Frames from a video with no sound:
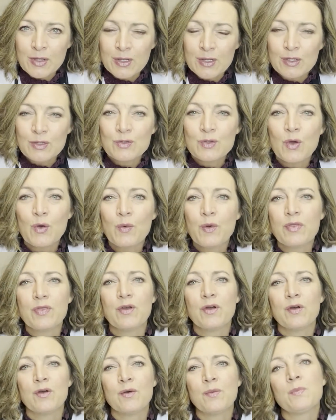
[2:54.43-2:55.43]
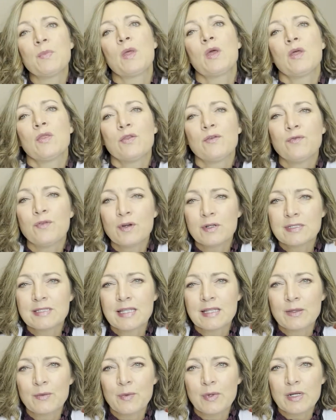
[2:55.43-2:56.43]
So the first
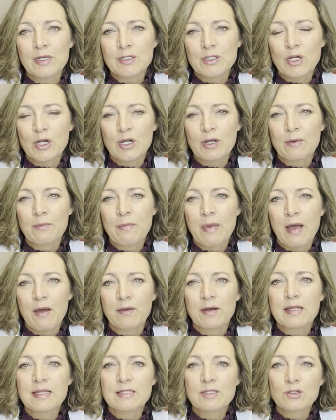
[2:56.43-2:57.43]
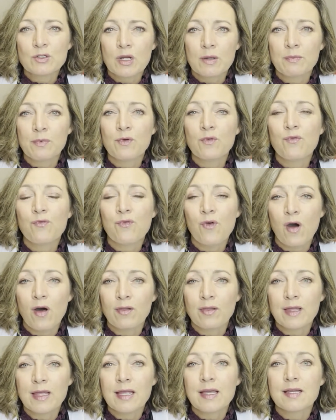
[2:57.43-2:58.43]
thing that we're going to talk about is trouble
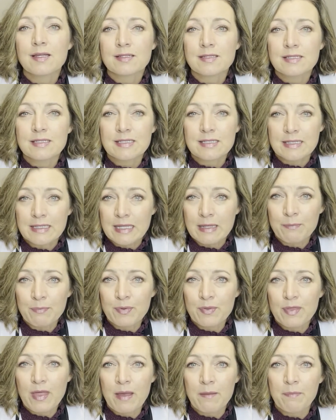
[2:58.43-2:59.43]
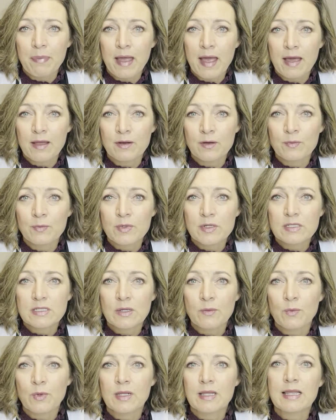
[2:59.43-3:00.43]
falling asleep. That pattern where
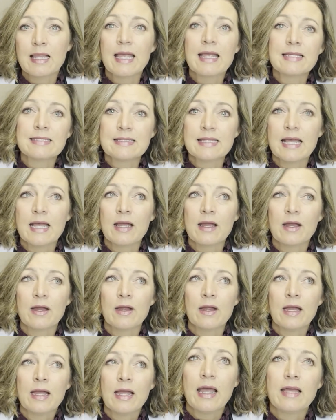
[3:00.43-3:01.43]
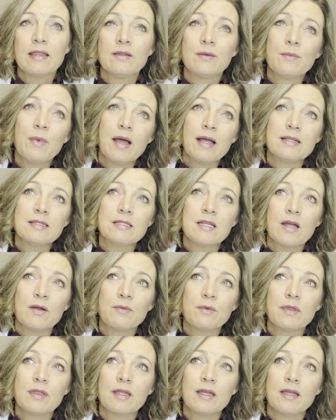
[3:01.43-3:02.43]
someone lays there and their mind's not
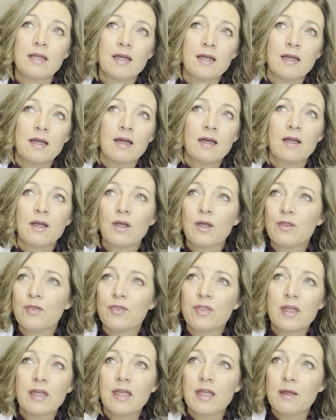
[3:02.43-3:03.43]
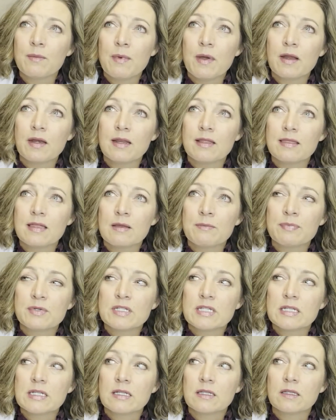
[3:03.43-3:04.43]
really thinking about anything
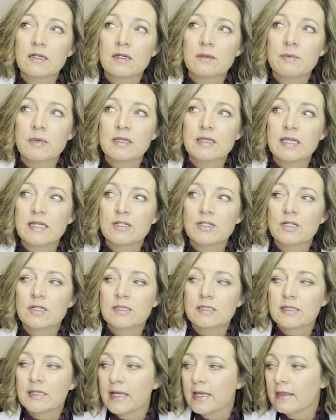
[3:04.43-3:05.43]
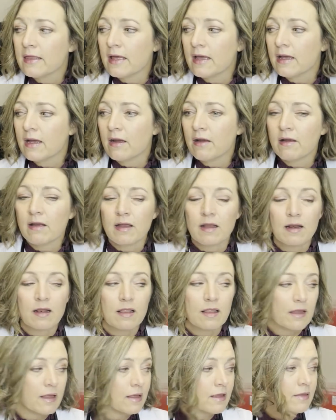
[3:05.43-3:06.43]
particular, but they just lay there
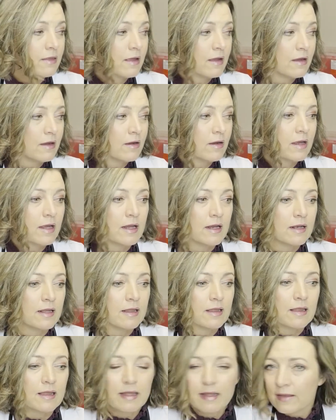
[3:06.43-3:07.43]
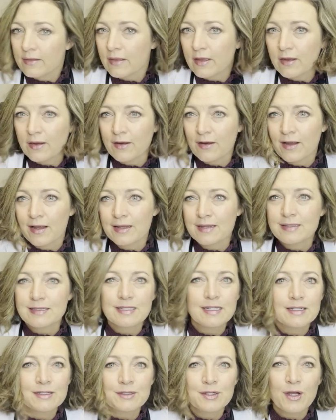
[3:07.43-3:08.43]
and lay there and lay there, and
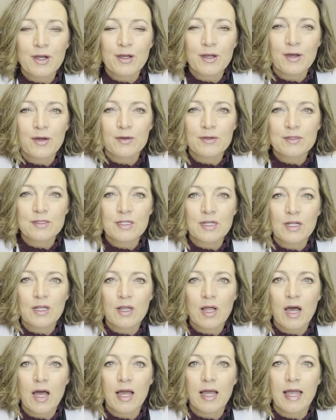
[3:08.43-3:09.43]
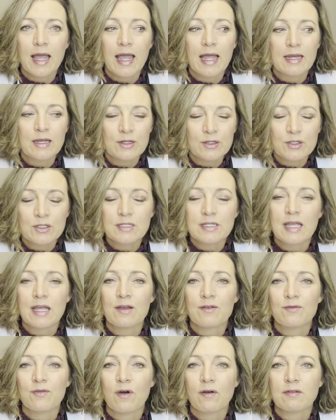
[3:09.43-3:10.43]
tick-tock goes the clock and you just
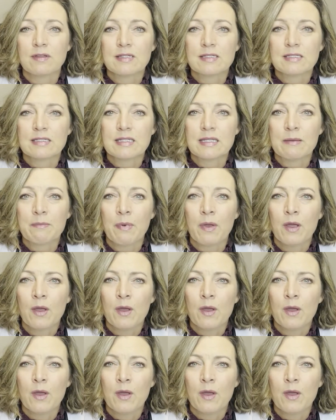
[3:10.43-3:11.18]
can't fall asleep.